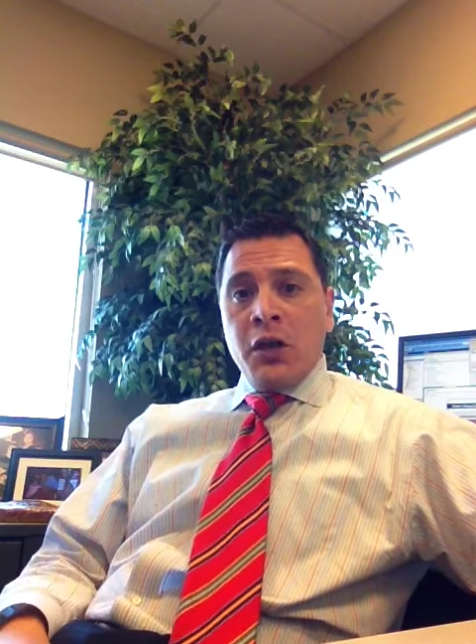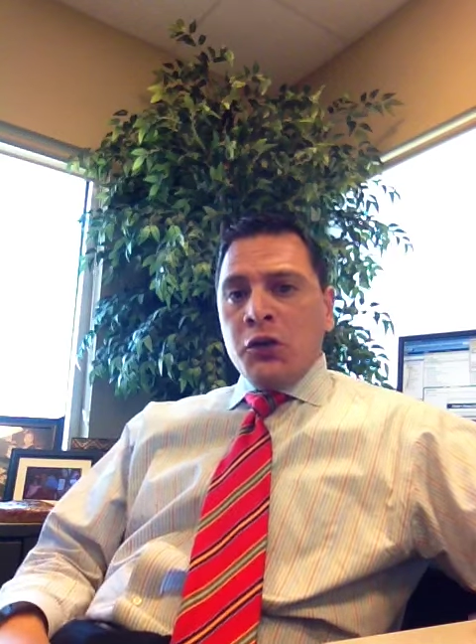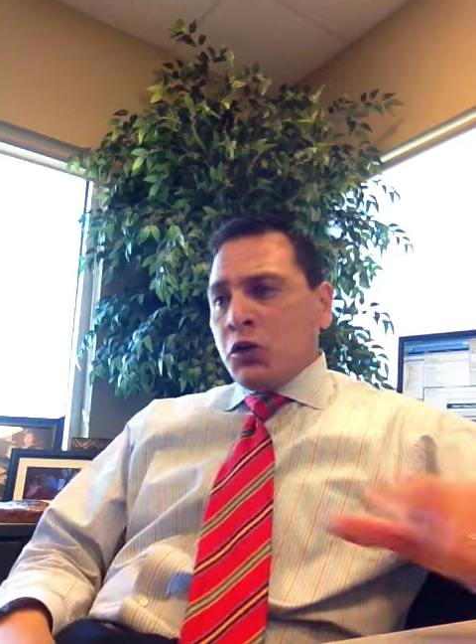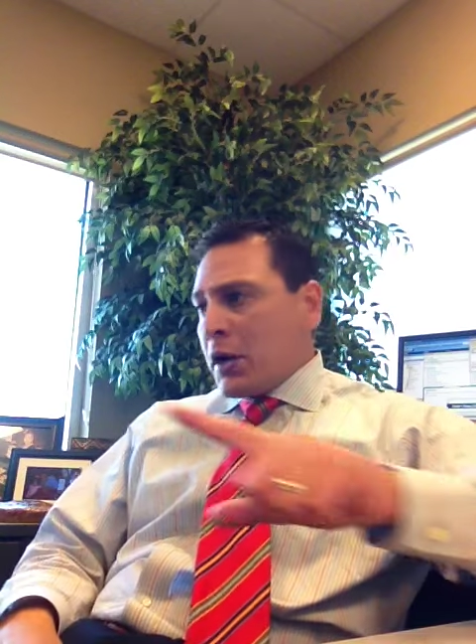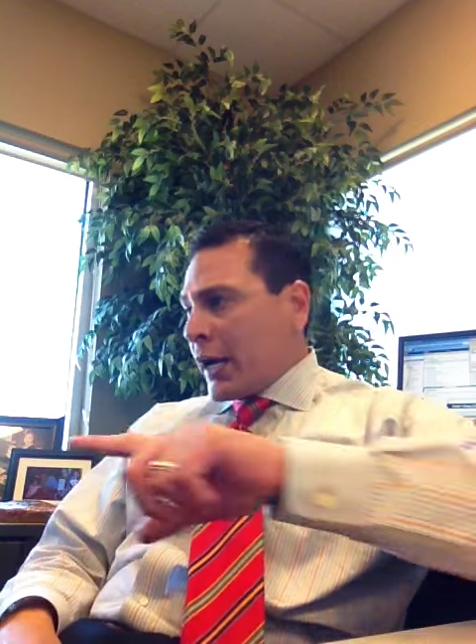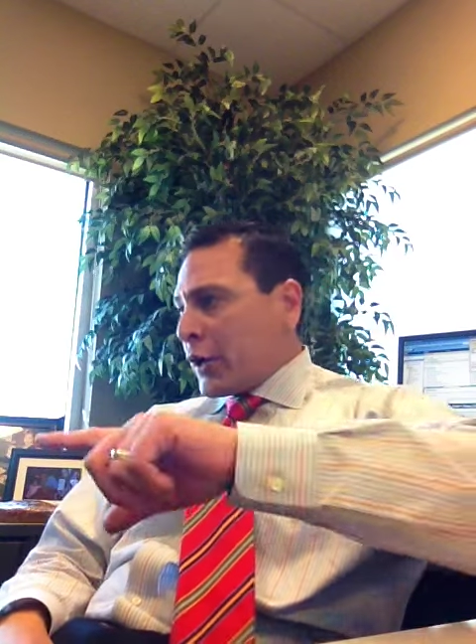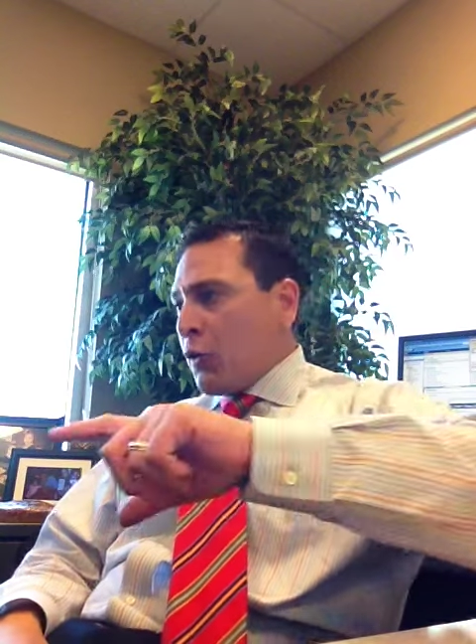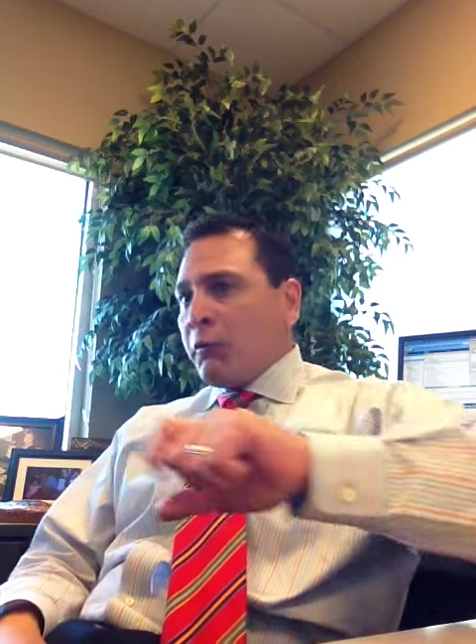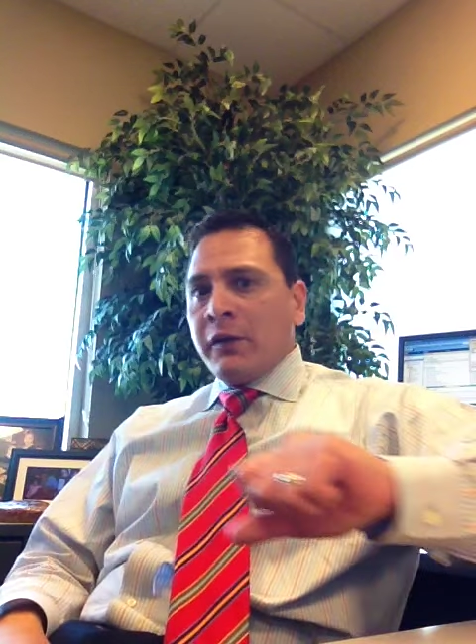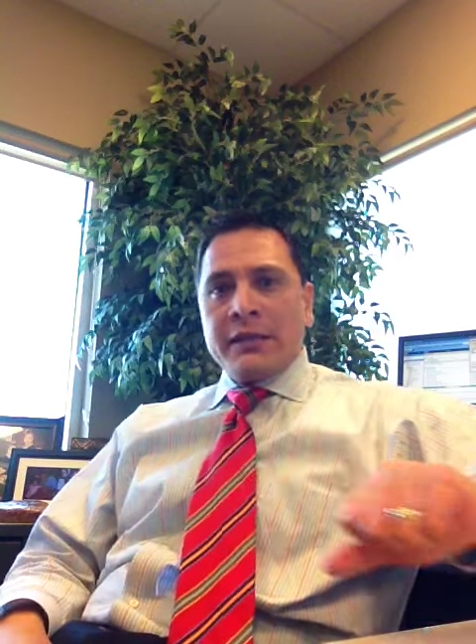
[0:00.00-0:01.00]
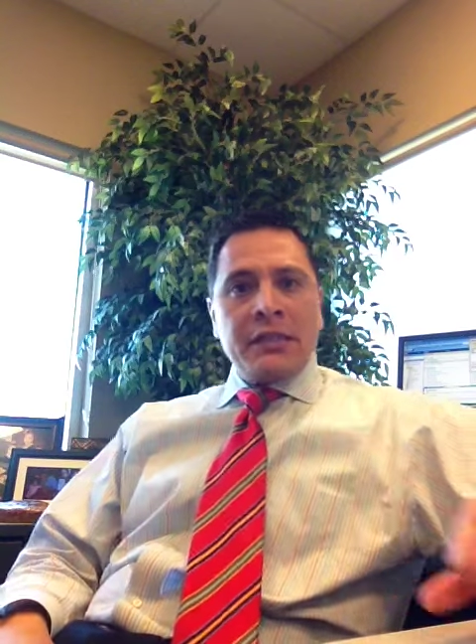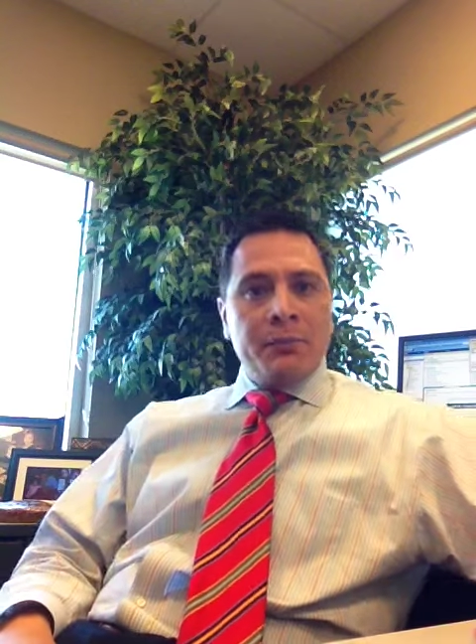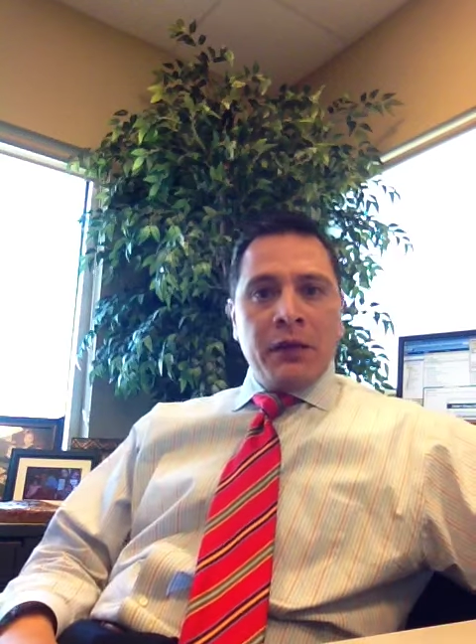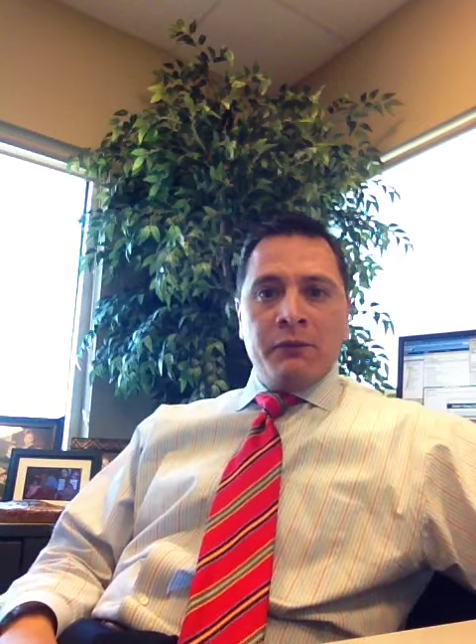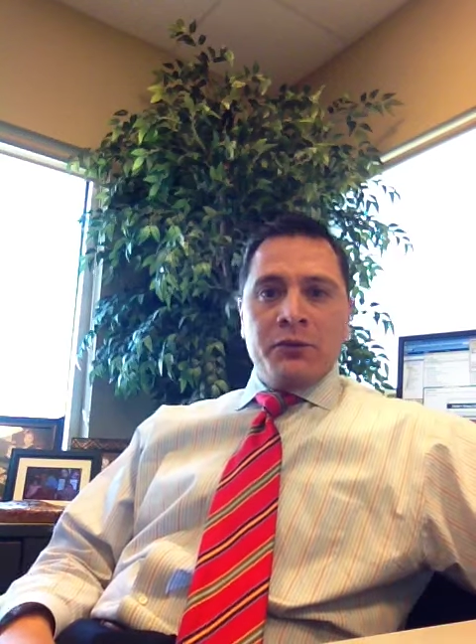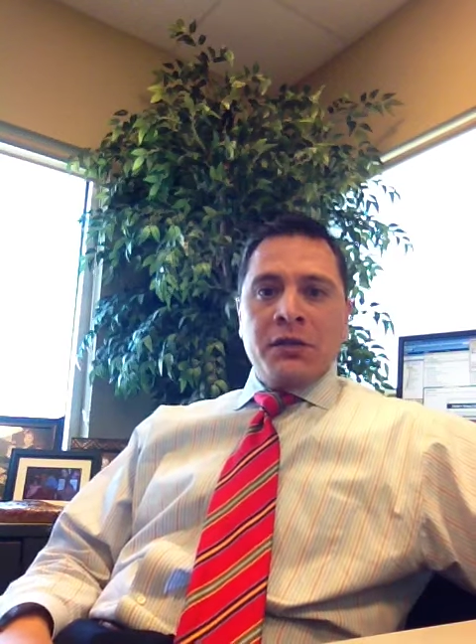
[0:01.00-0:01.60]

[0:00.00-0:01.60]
You got to go fix something for